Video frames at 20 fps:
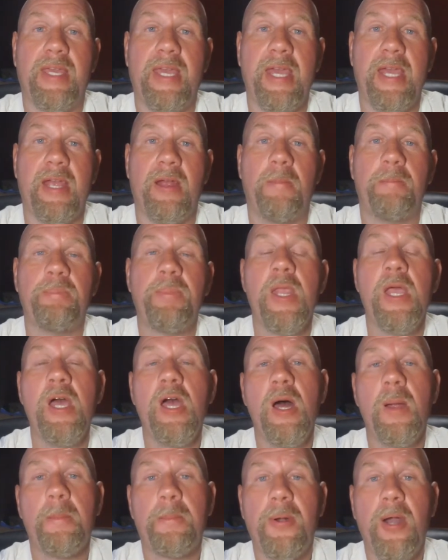care.
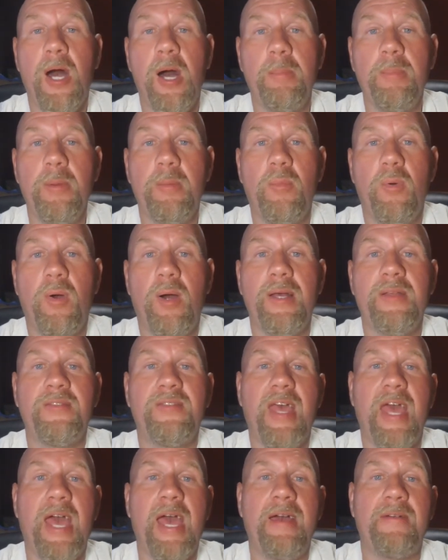Problem
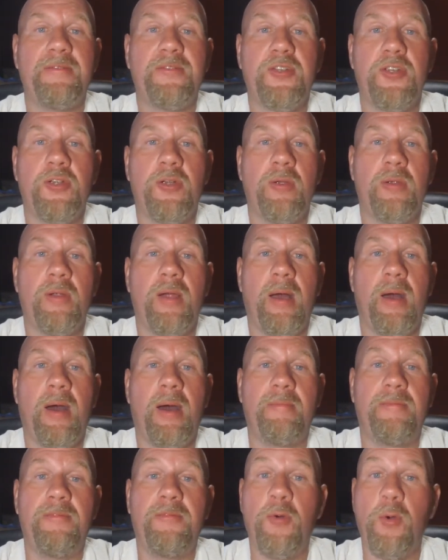was, after
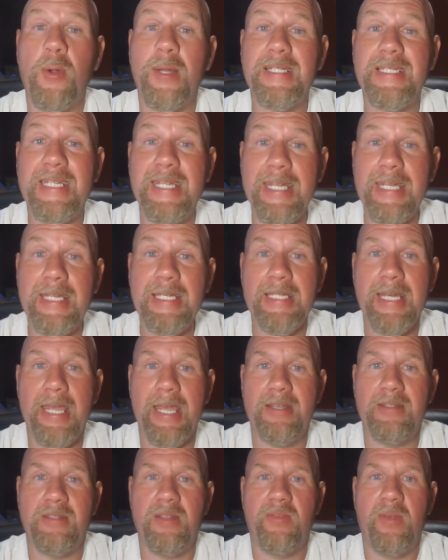14
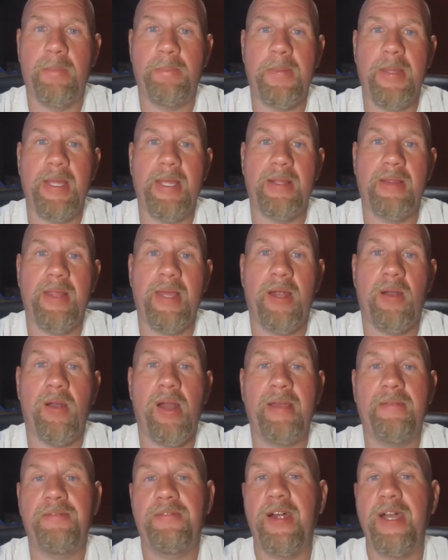days of it being there,
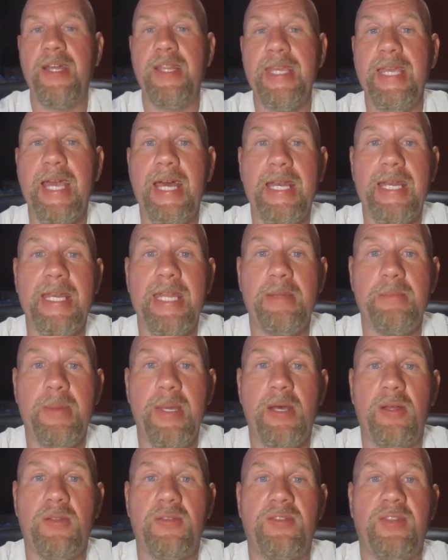I finally got an
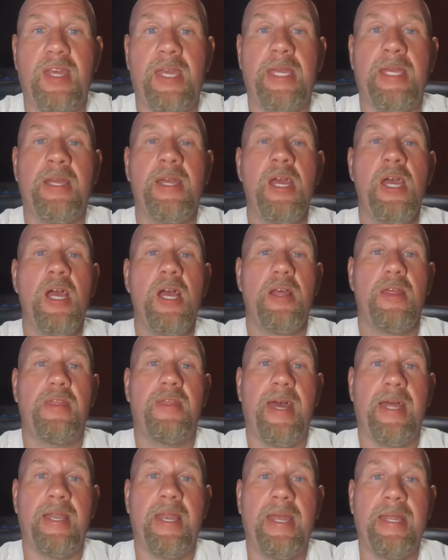email saying
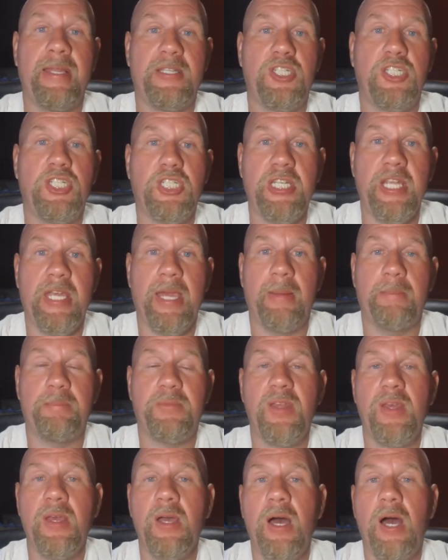that it shipped.